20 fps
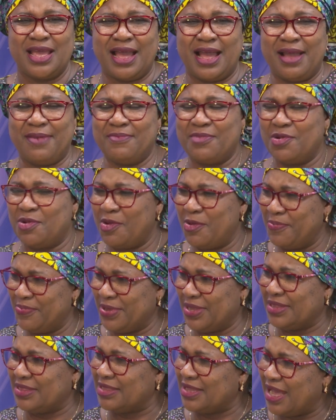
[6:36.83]
I'm
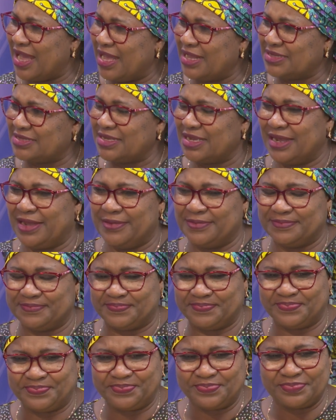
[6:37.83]
hoping that,
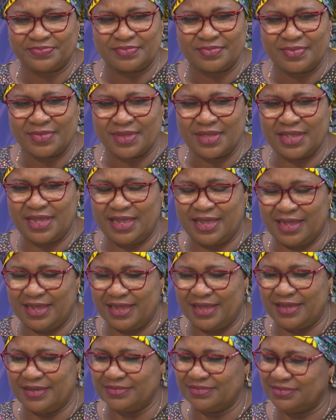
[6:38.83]
um,
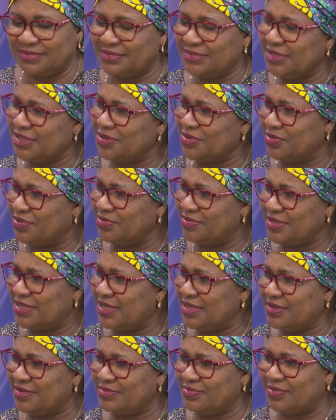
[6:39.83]
um, you know,
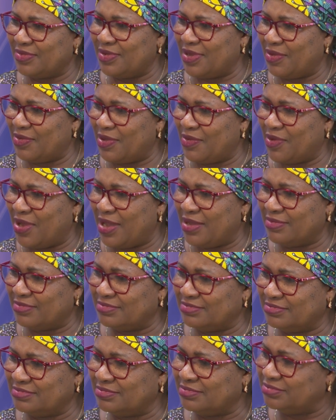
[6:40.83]
the, uh,
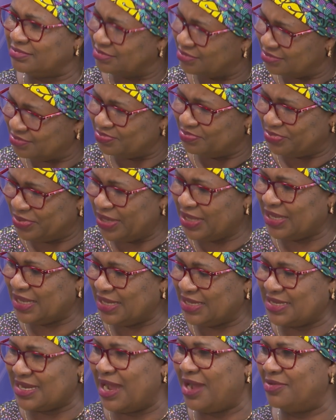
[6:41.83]
bring
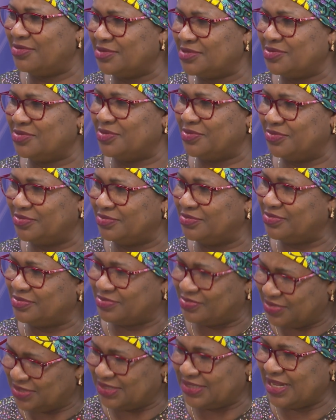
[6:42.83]
it down to
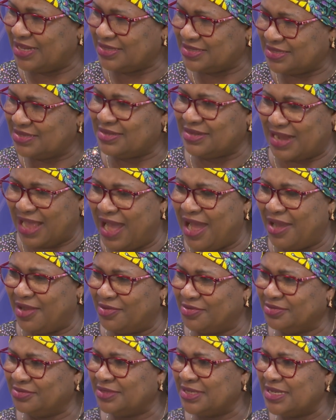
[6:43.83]
recent
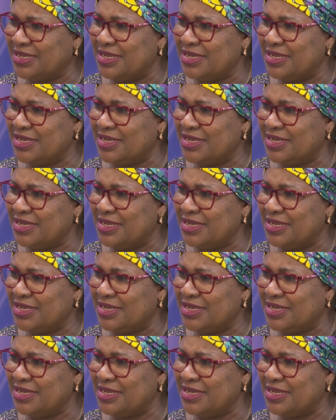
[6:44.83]
now.